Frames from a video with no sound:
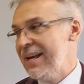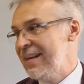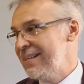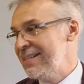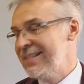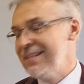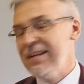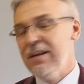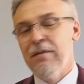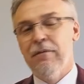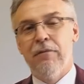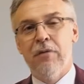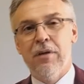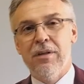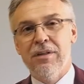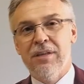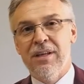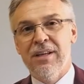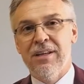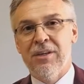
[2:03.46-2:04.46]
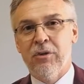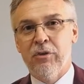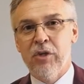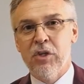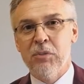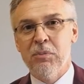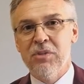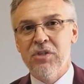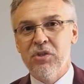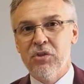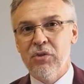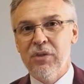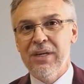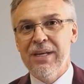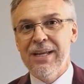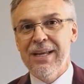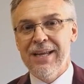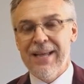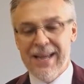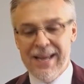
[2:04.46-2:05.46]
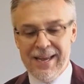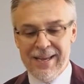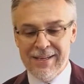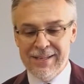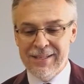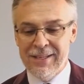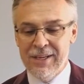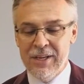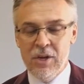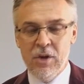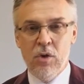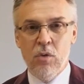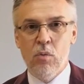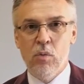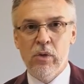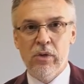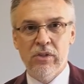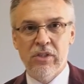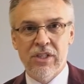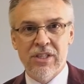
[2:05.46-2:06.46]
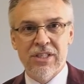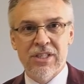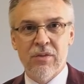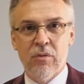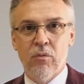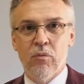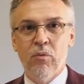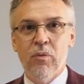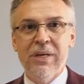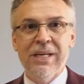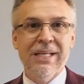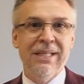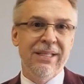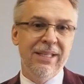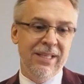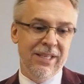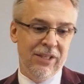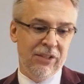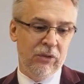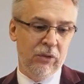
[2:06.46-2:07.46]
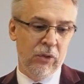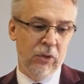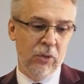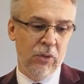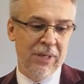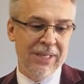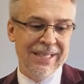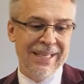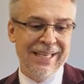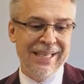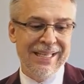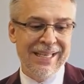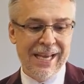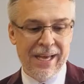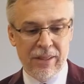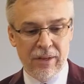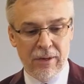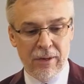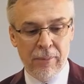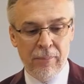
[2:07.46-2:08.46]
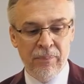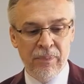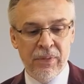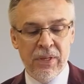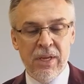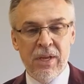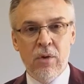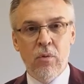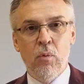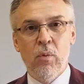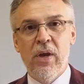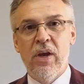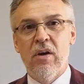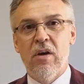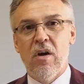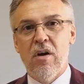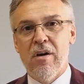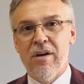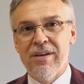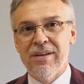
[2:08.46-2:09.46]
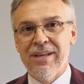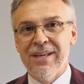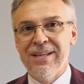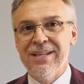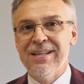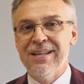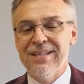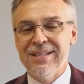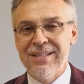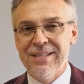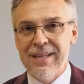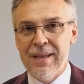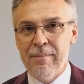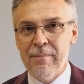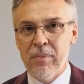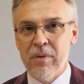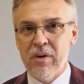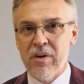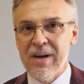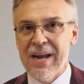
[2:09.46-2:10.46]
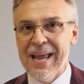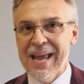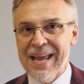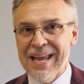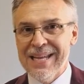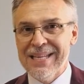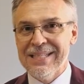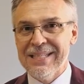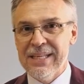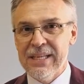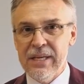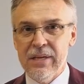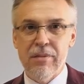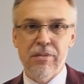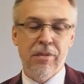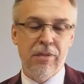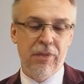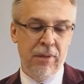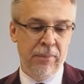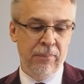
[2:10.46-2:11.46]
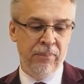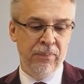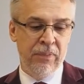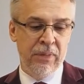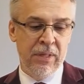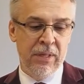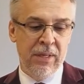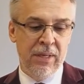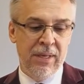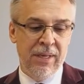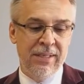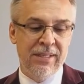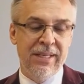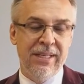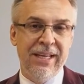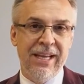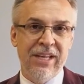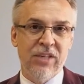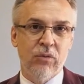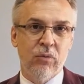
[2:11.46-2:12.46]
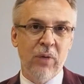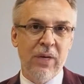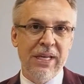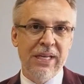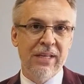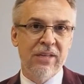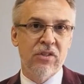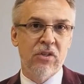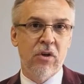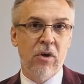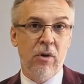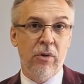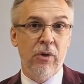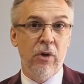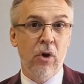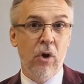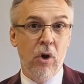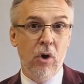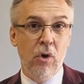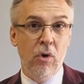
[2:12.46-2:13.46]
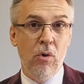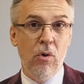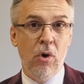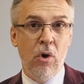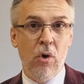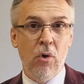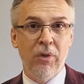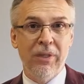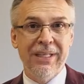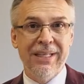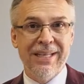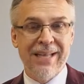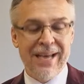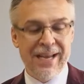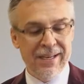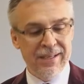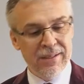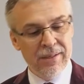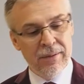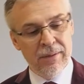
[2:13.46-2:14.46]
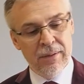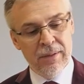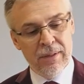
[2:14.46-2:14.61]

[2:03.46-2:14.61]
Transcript: sit in front of the Christmas tree, and we'll just read these through together. We are on December 18th, and today's reading is called O Holy Night,